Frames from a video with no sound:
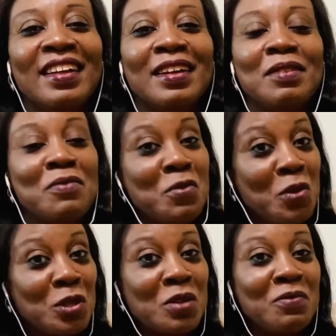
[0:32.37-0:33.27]
For
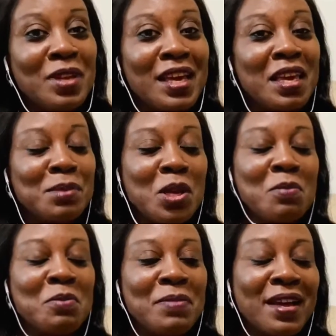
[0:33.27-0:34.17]
those of you that keeps
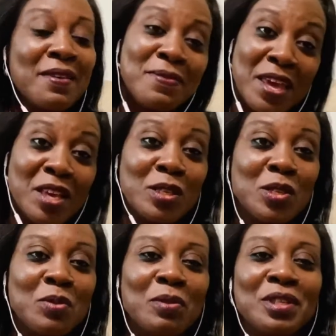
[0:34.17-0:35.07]
coming back, thank you
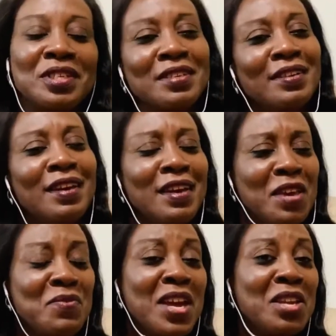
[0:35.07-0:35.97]
so much.
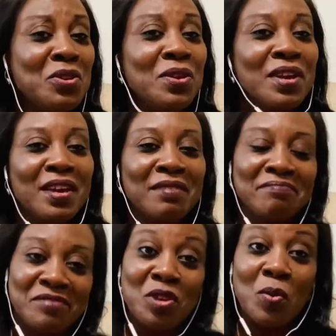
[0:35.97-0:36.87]
If you are new here,
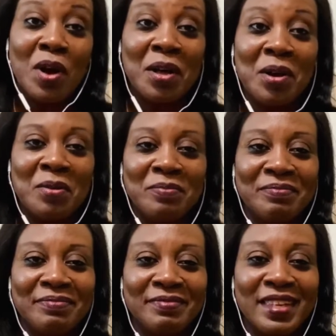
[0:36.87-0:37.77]
you're welcome.
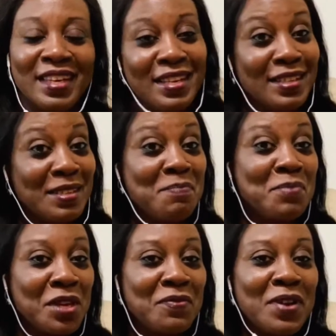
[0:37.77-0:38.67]
This is a
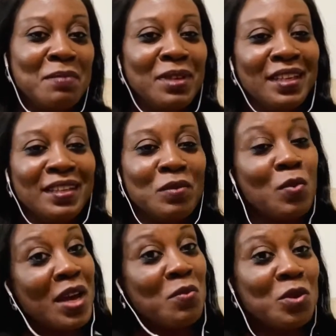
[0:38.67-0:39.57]
big family
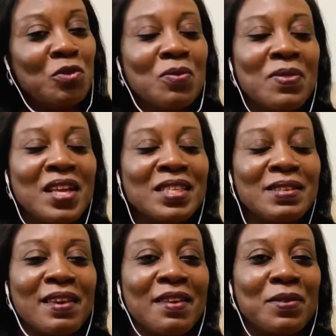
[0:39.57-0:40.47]
where we do things
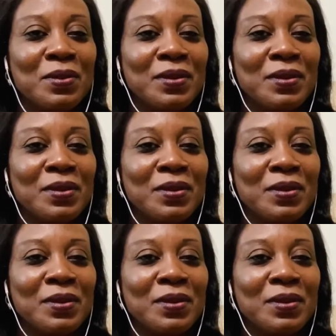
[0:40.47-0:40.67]
together.